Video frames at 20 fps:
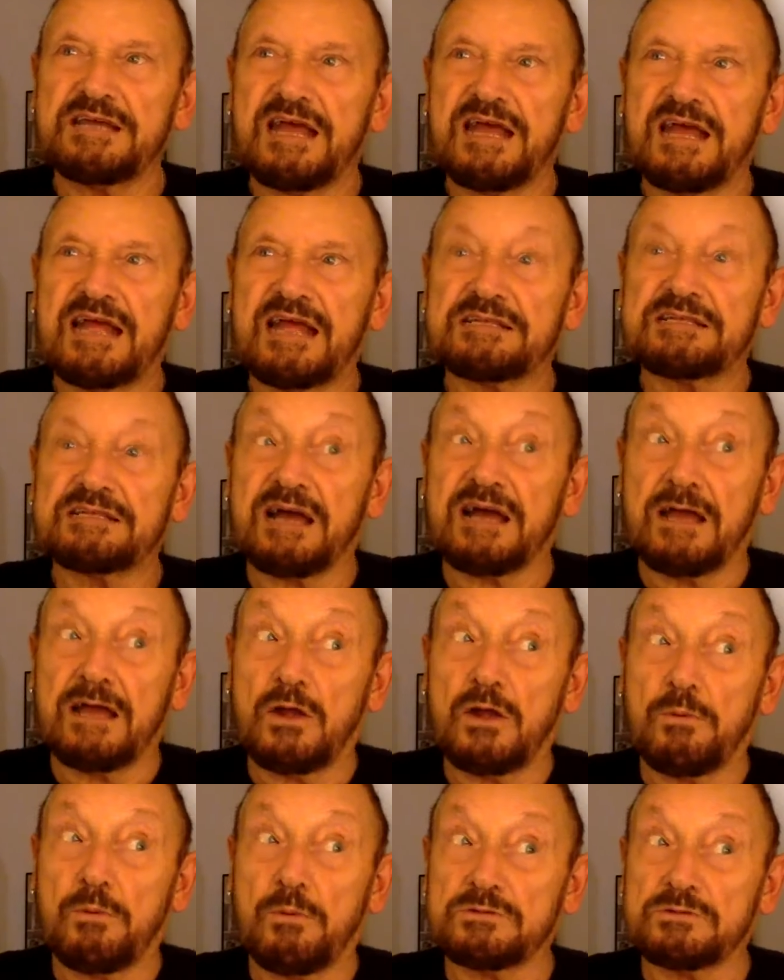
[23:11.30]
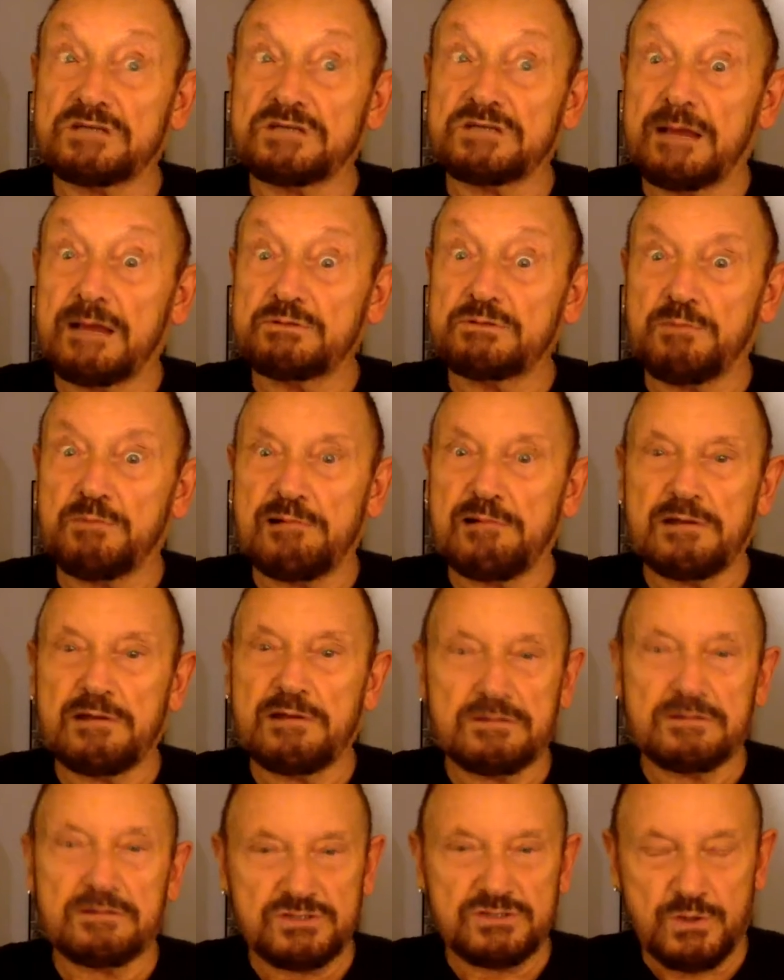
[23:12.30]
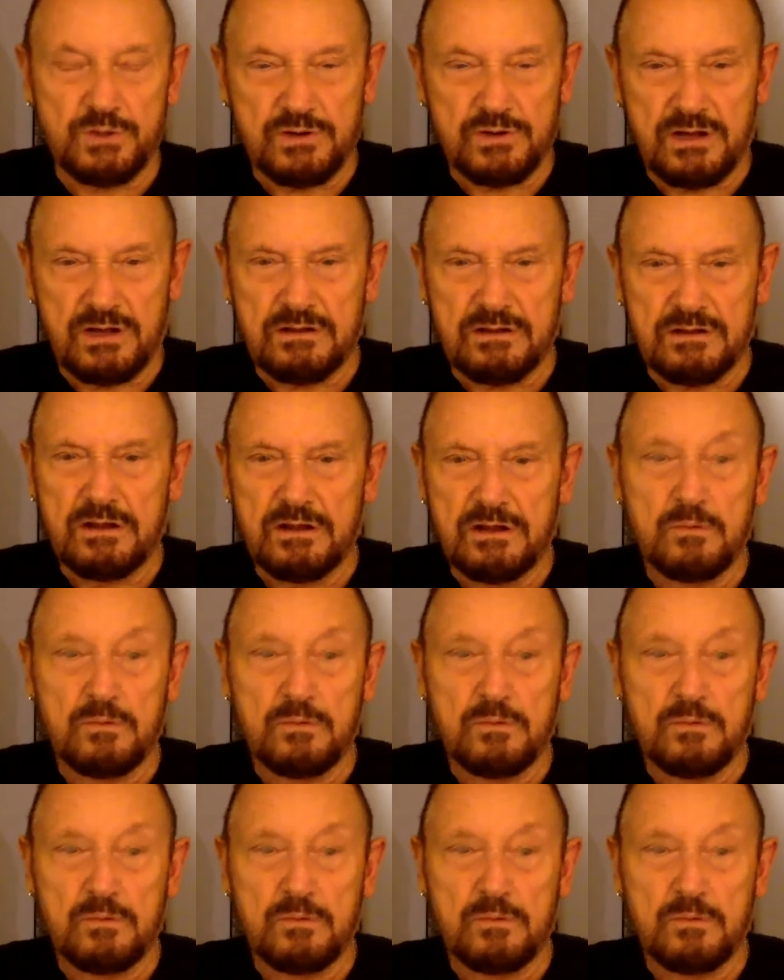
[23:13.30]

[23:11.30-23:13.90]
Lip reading: at, I hope, on time tomorrow at 2:00,